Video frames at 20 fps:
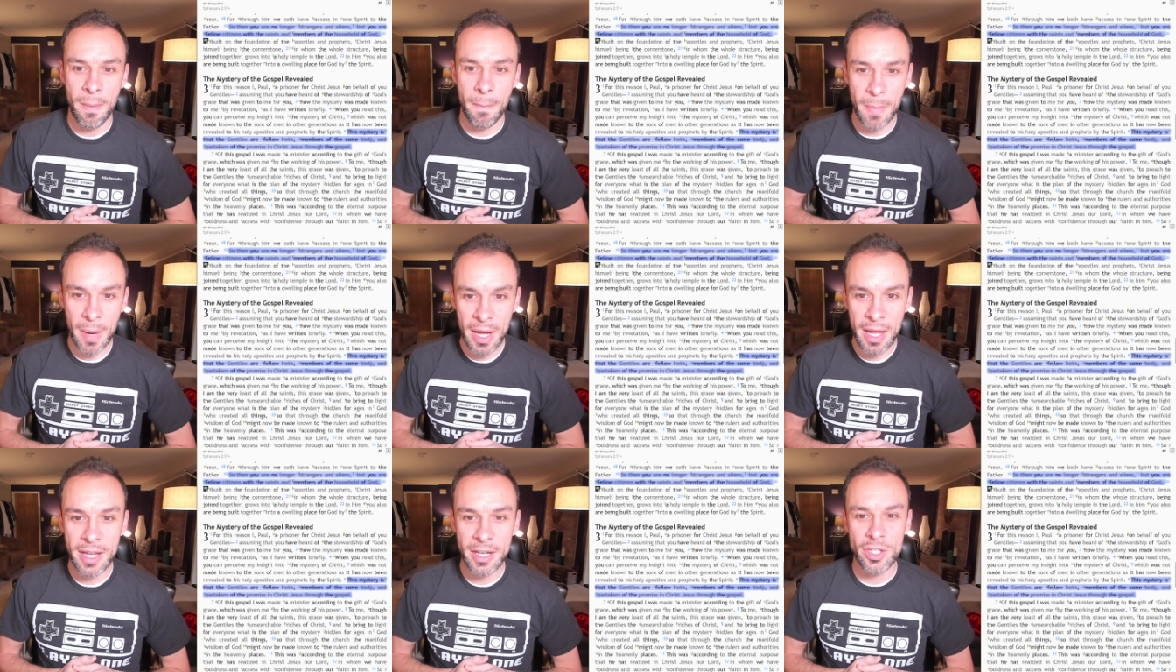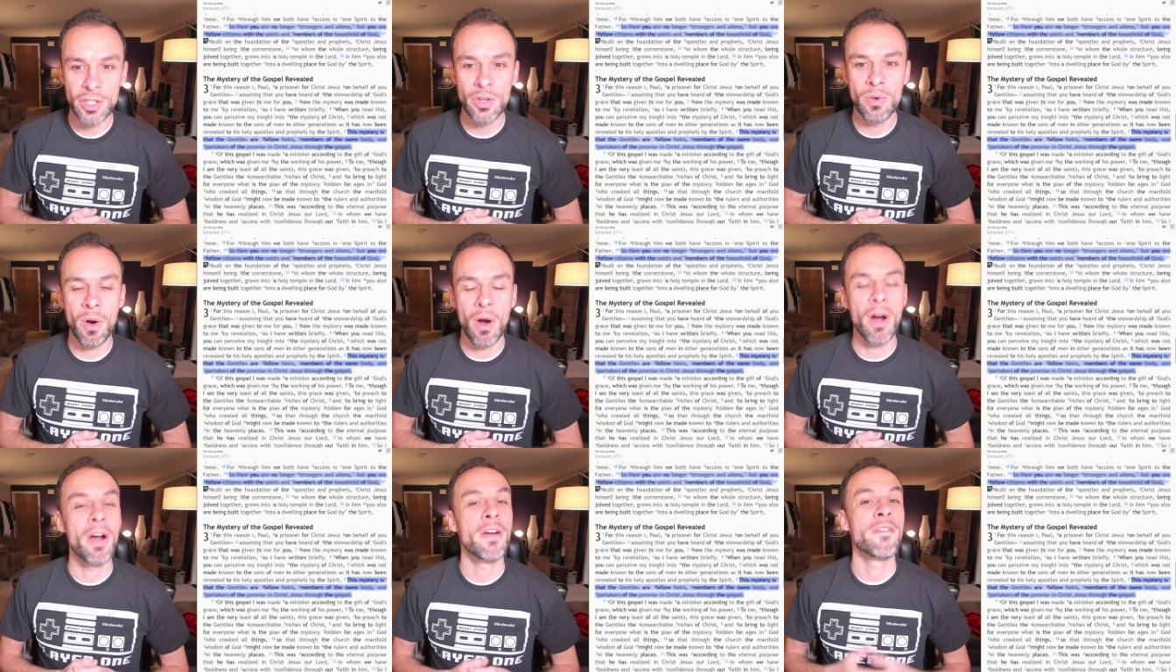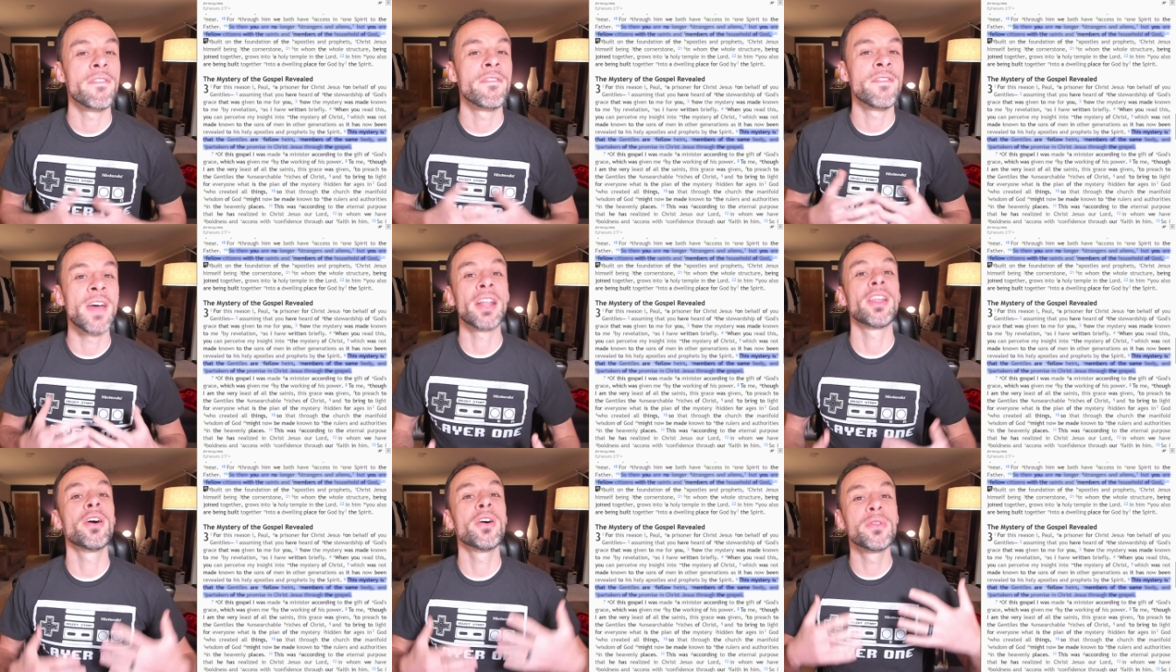but you are
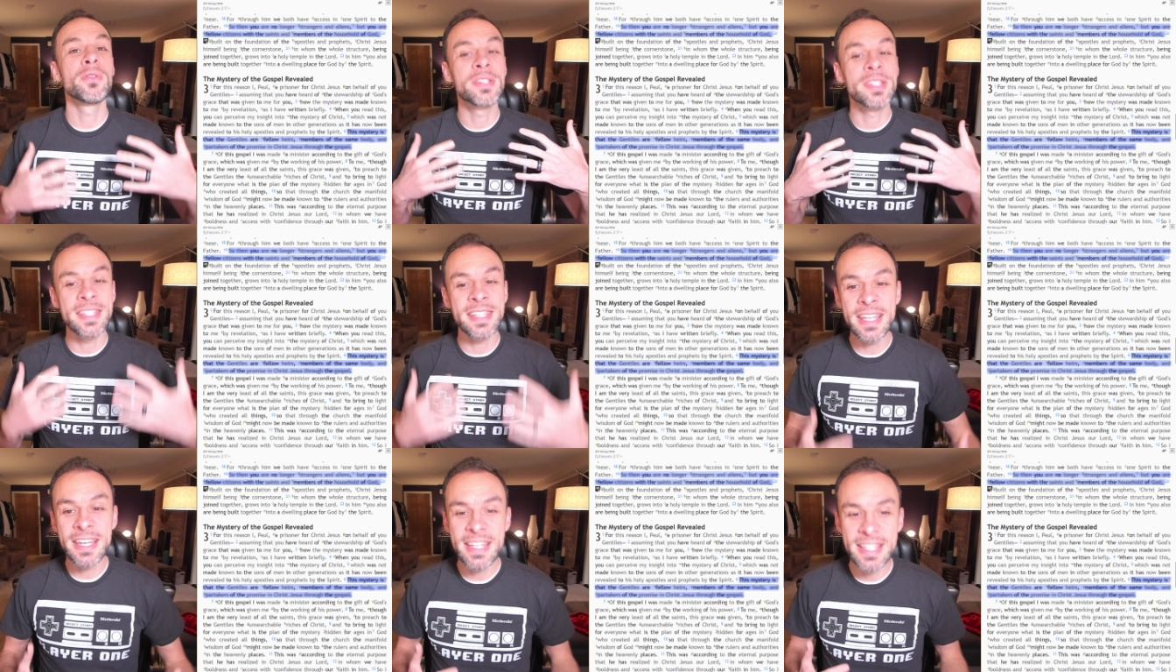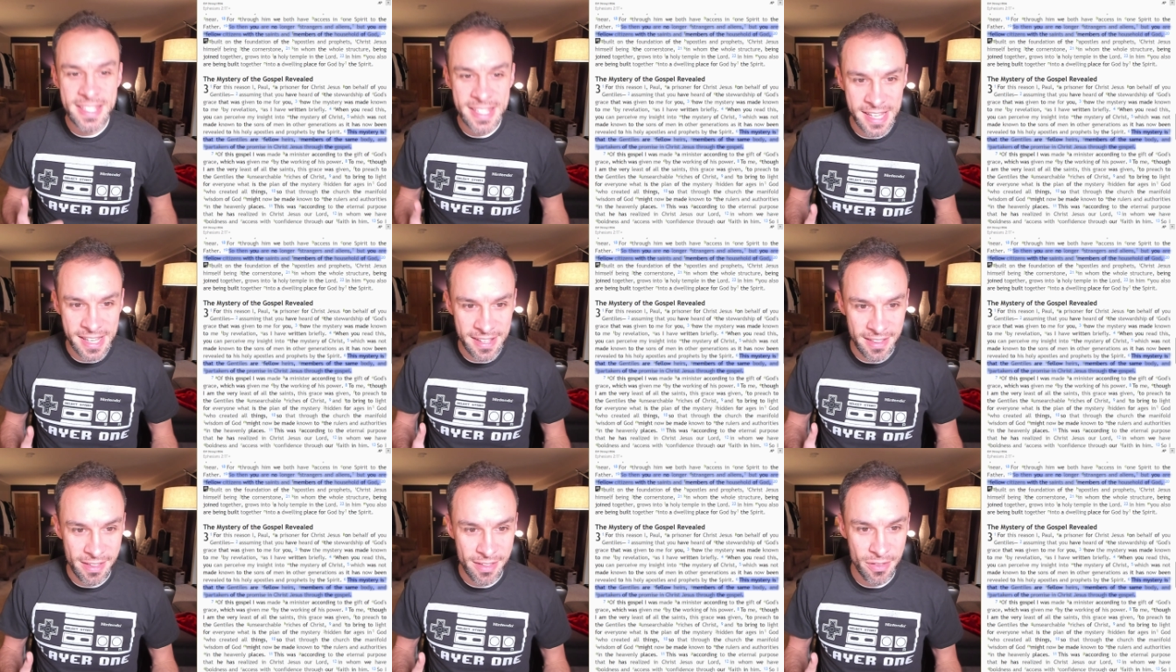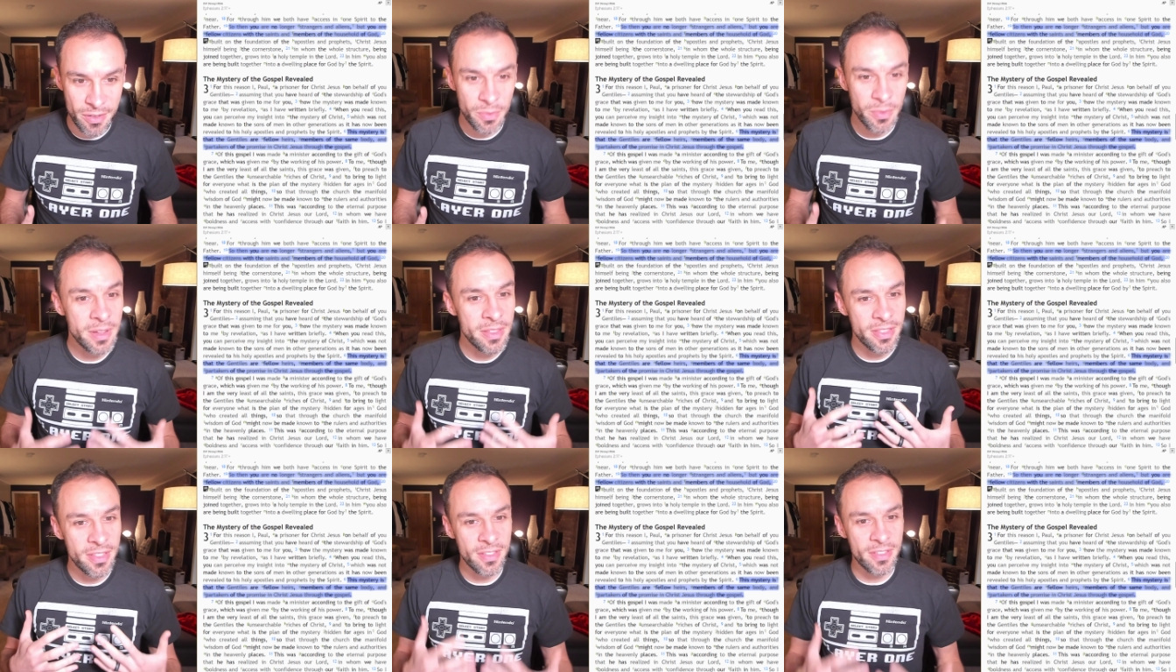fellow citizens
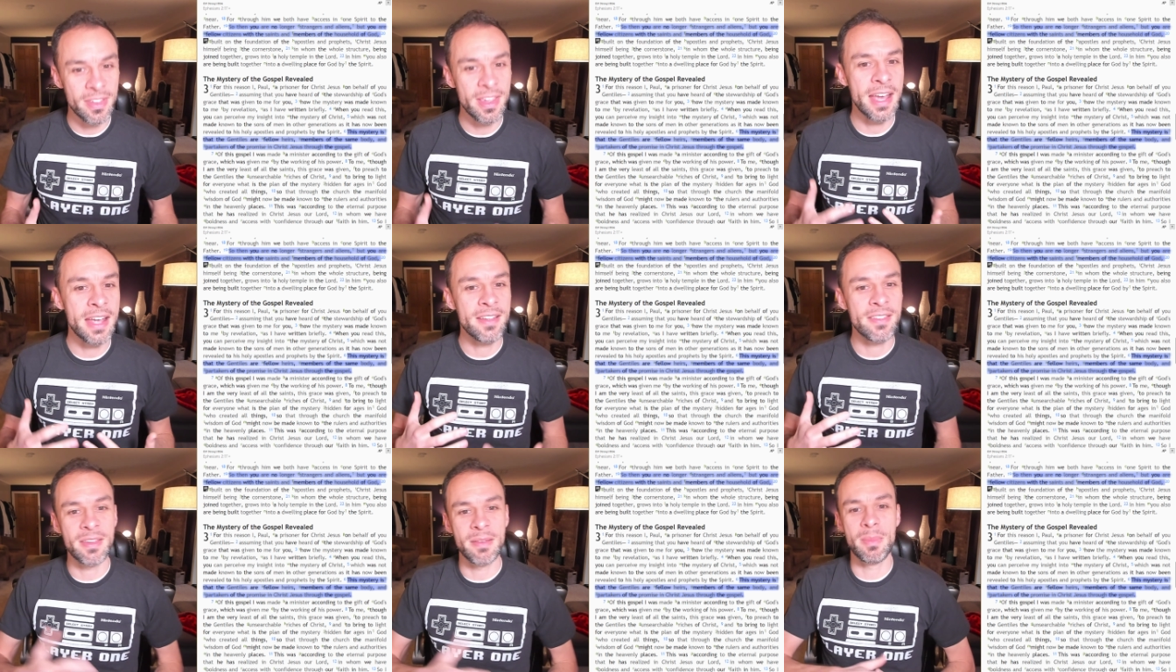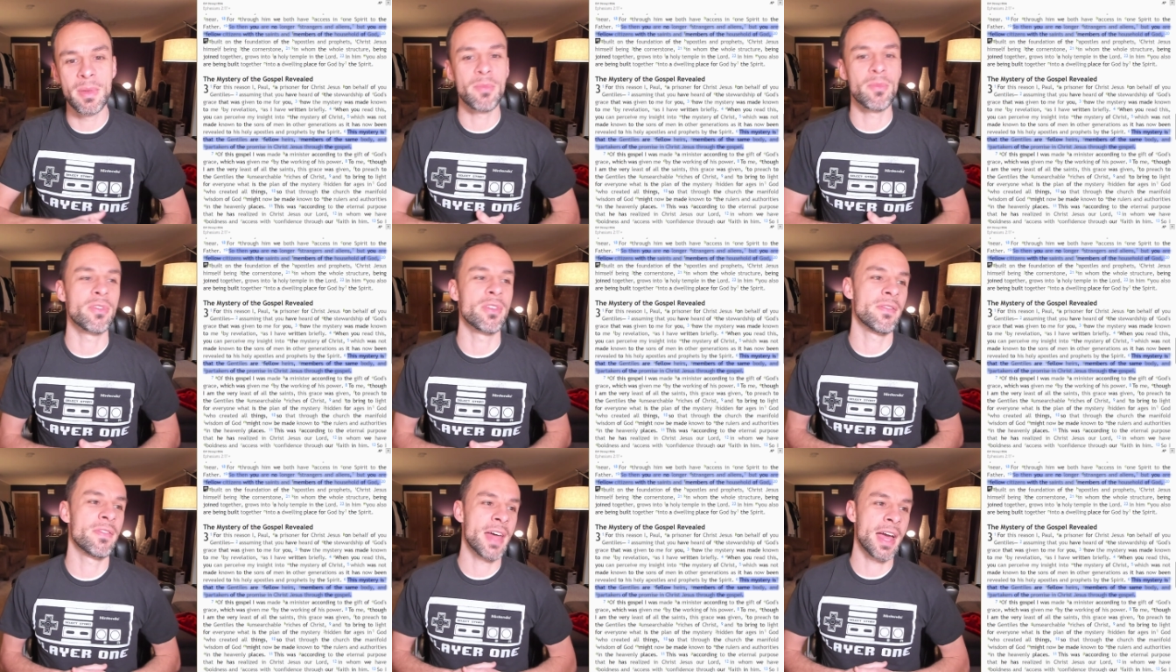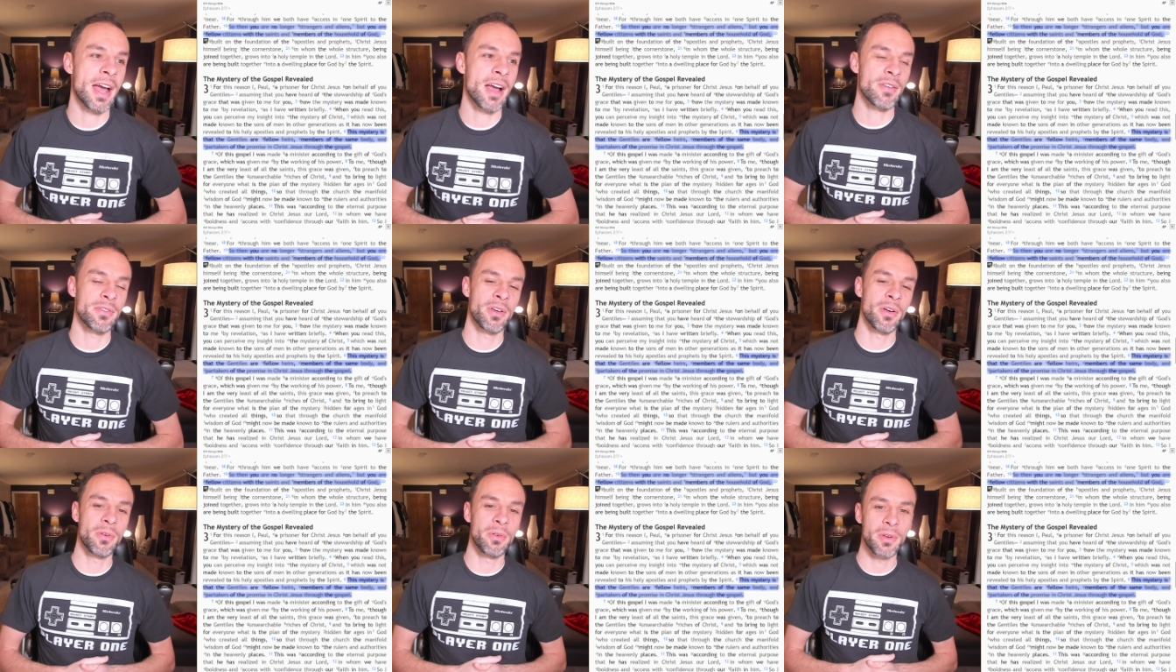with the saints and members of the
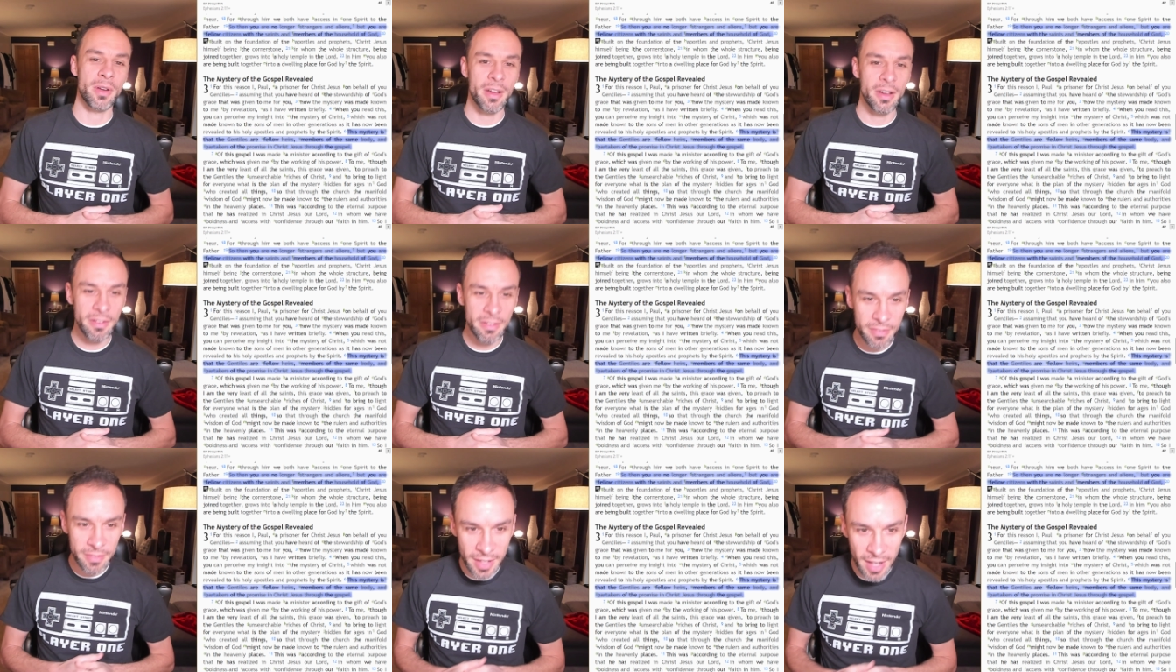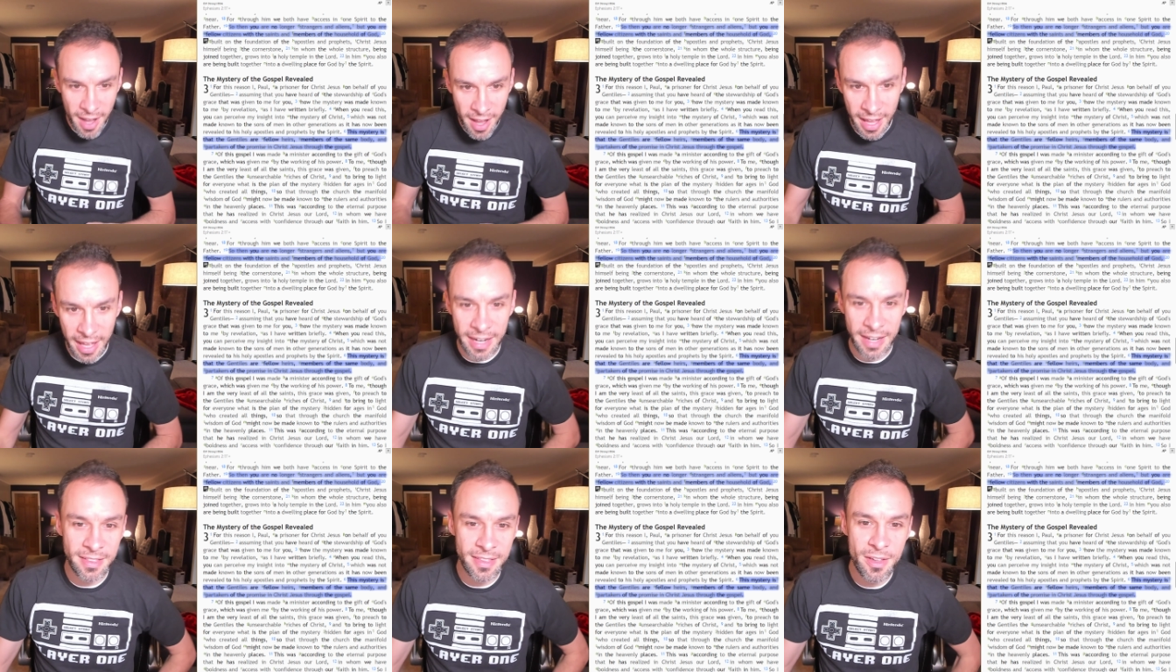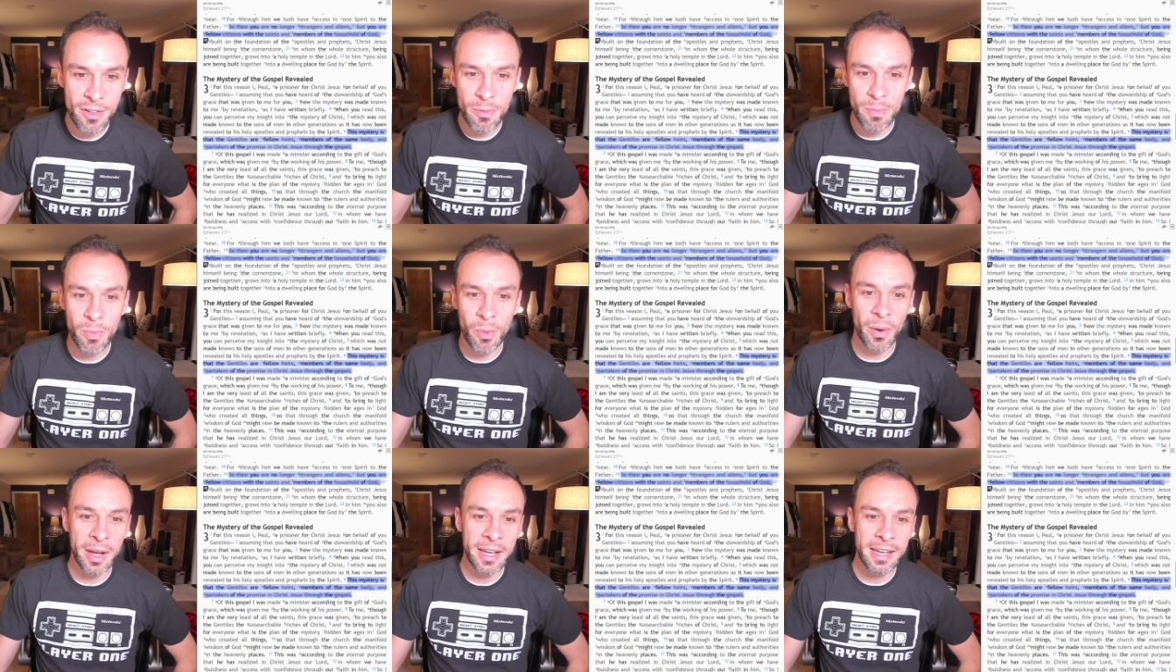household of God. At this
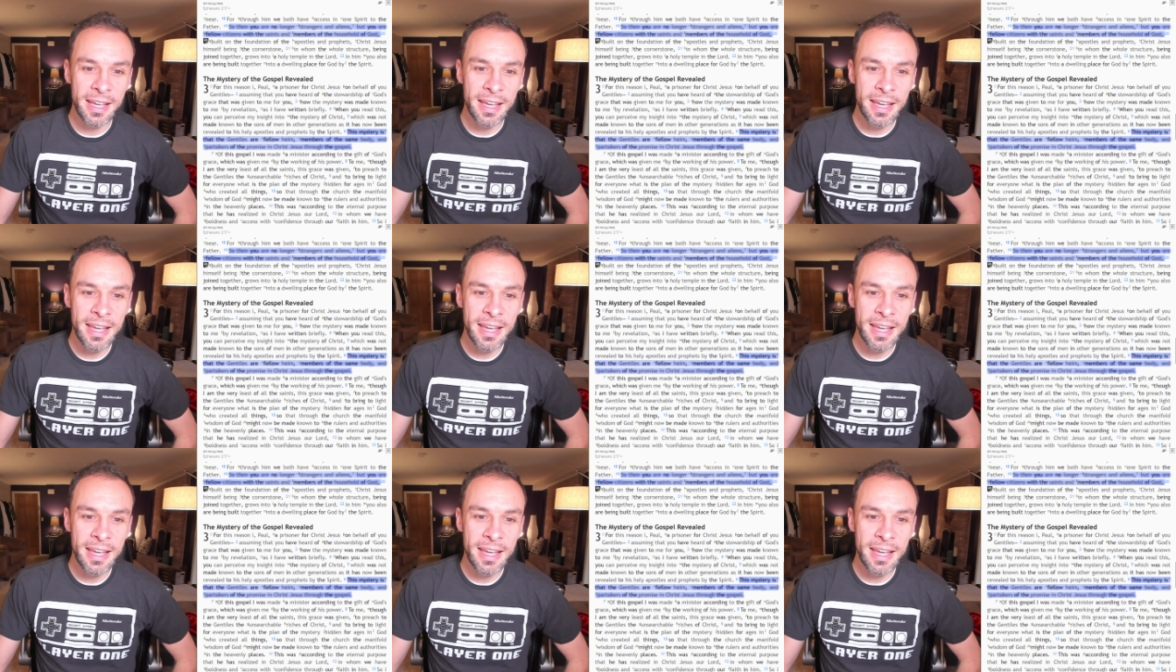point,